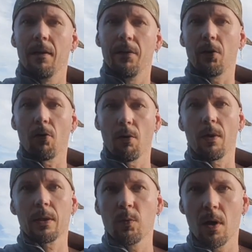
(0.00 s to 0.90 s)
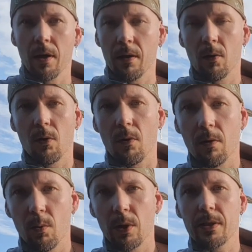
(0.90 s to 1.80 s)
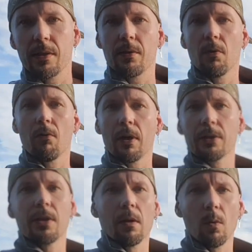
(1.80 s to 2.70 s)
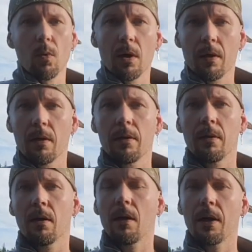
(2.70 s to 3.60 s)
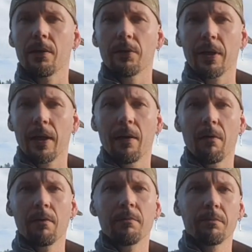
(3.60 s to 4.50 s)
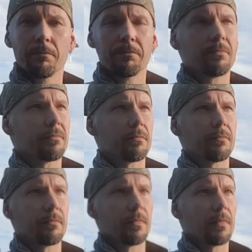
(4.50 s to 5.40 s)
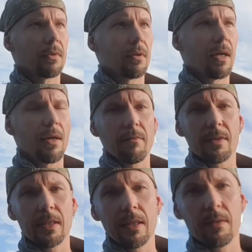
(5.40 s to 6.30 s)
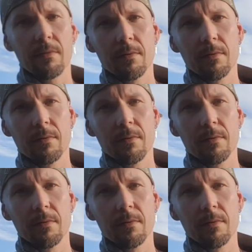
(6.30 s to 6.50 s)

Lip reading: the correct one or which is the original one. I don't care. I have seen,